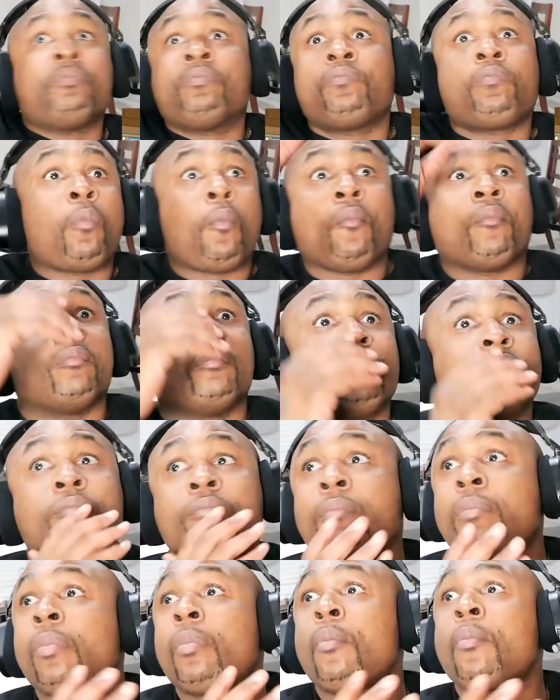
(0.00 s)
But honey,
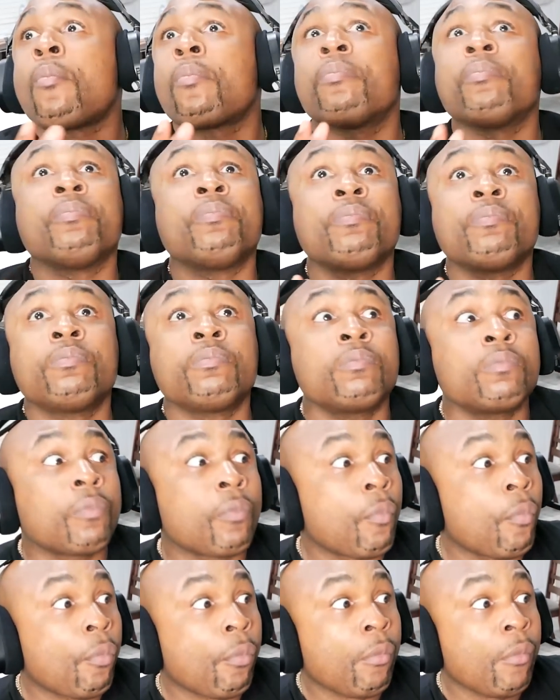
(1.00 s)
Joe's the outdoor
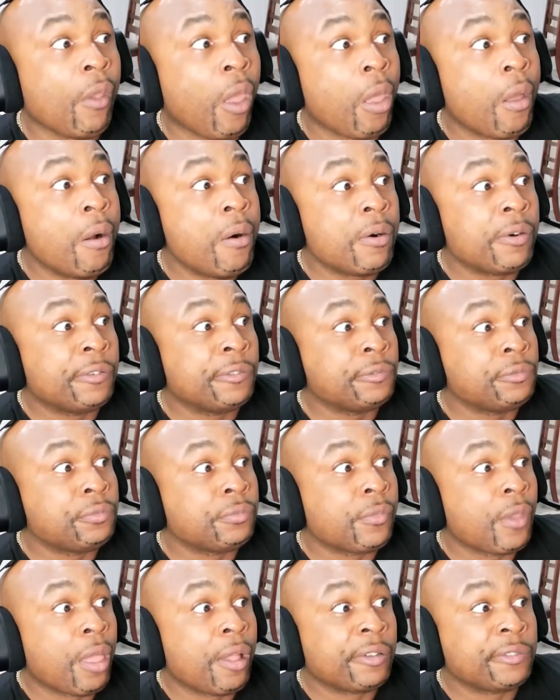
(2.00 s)
activities director. He's
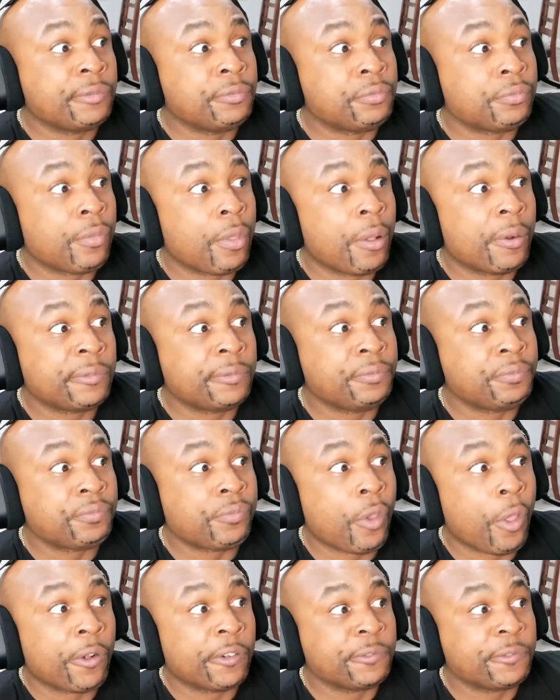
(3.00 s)
always surrounded by people.